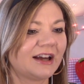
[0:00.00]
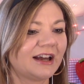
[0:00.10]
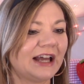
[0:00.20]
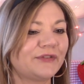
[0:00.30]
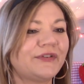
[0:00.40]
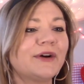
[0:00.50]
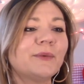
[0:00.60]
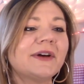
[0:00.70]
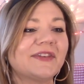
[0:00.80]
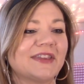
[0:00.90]
If it
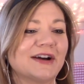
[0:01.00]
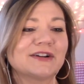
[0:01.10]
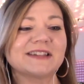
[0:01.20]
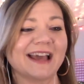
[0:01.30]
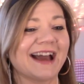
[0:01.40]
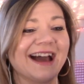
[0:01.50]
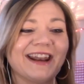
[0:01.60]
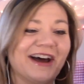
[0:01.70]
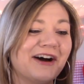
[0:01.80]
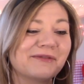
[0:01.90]
was their
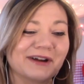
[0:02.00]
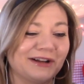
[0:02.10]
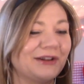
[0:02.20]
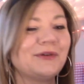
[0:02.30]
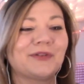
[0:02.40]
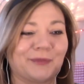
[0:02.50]
dad, I'm going to lose